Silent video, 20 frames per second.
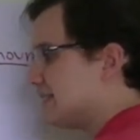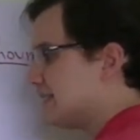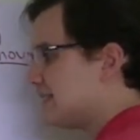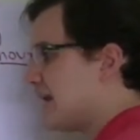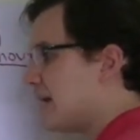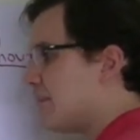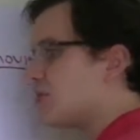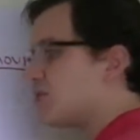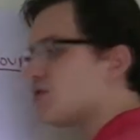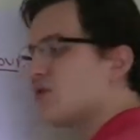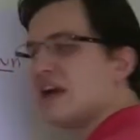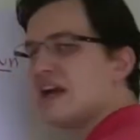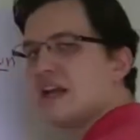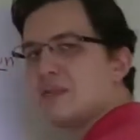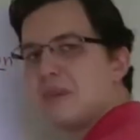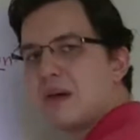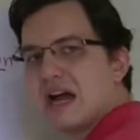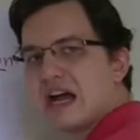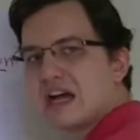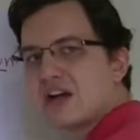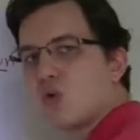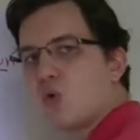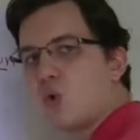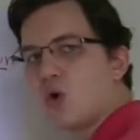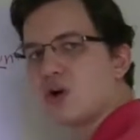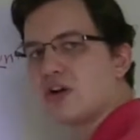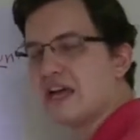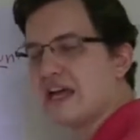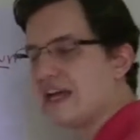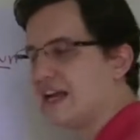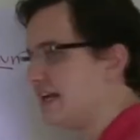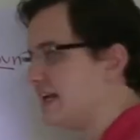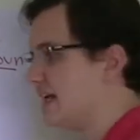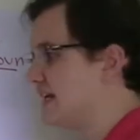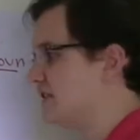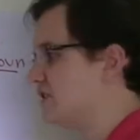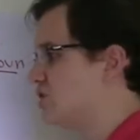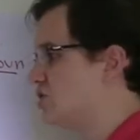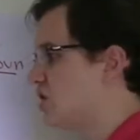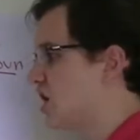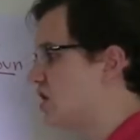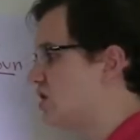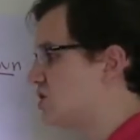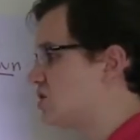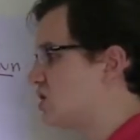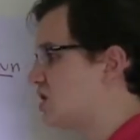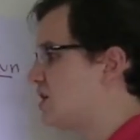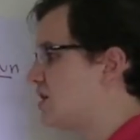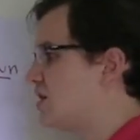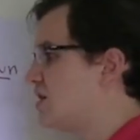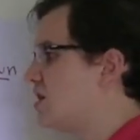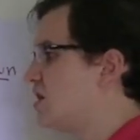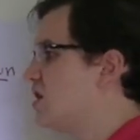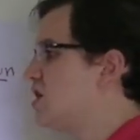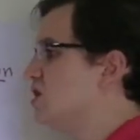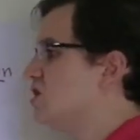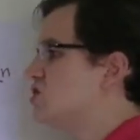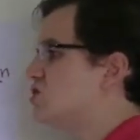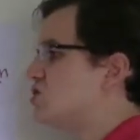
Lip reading: separated by a coordinating conjunction,